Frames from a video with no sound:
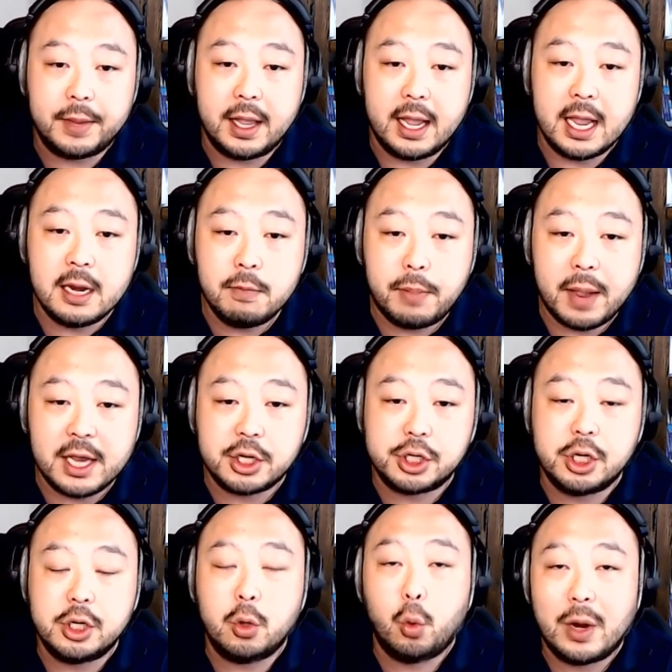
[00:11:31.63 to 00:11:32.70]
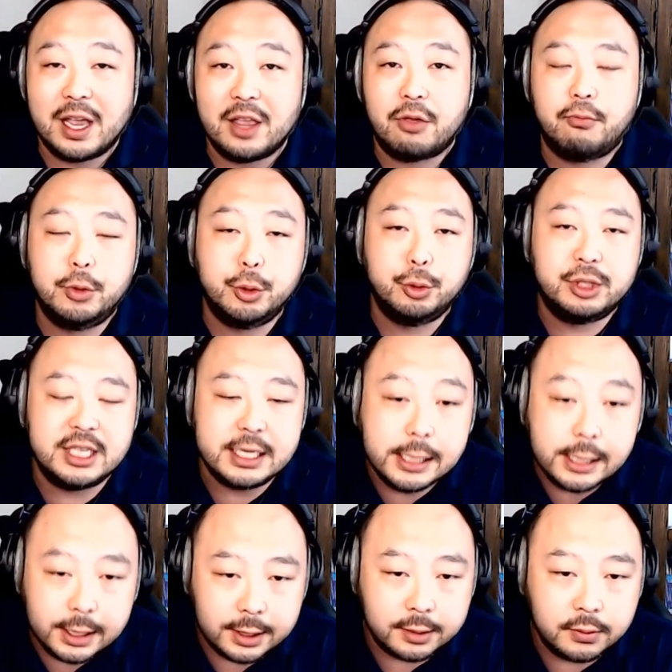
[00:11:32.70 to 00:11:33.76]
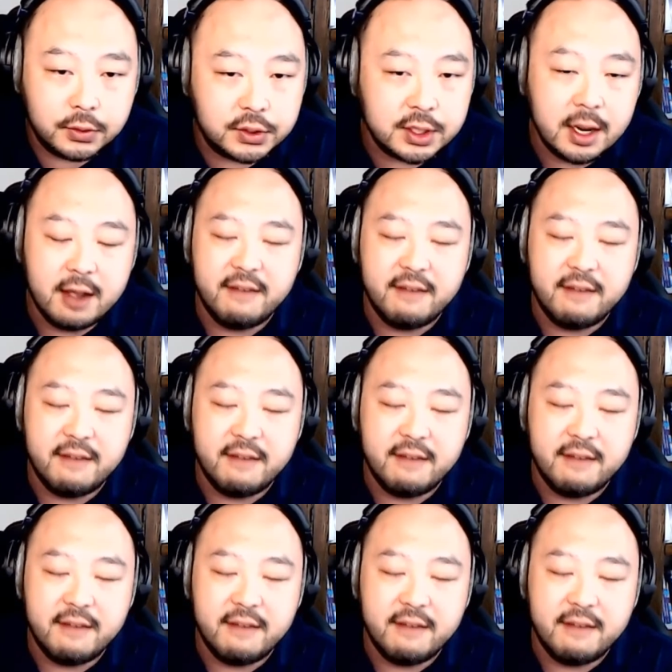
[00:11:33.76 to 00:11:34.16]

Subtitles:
Impatient with routines.